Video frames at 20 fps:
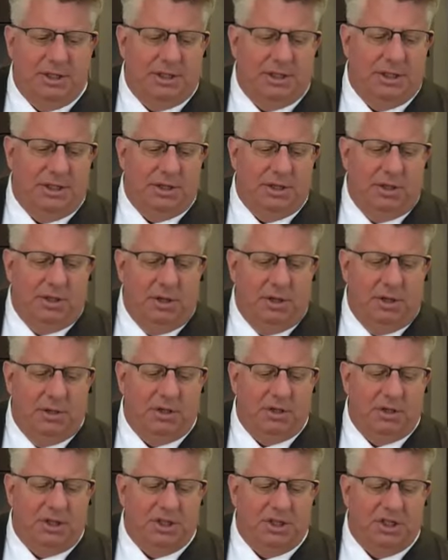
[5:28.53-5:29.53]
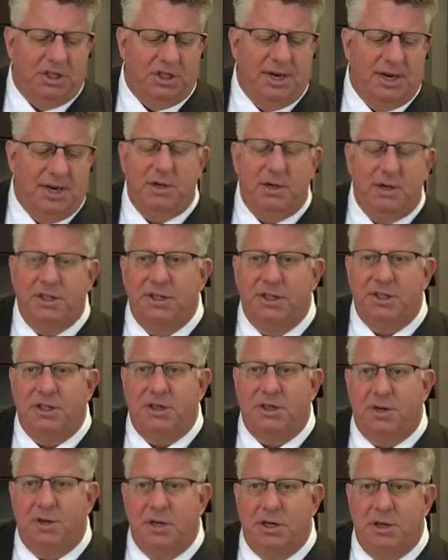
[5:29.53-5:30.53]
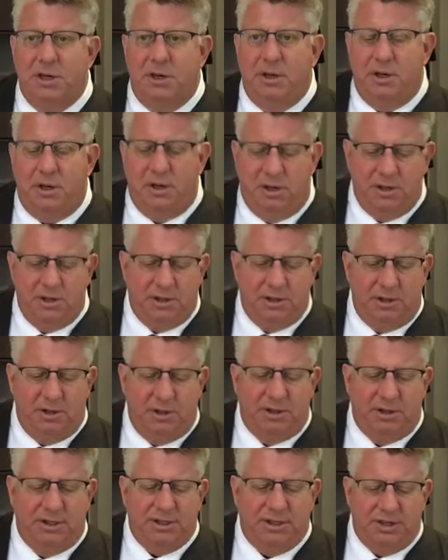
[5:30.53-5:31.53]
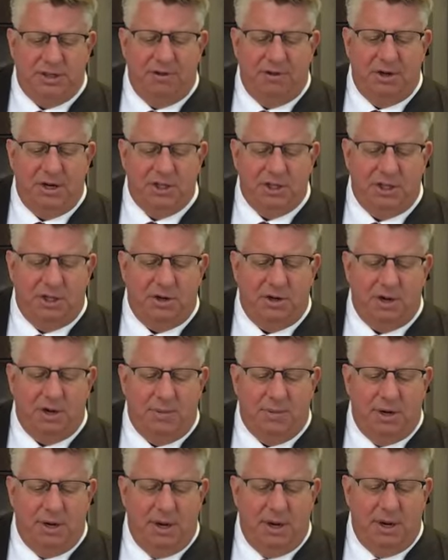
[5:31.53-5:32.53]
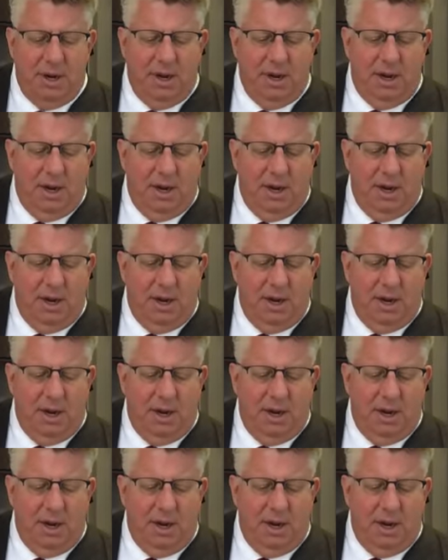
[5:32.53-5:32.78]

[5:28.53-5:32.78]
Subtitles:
to use the standard disaffiliation agreement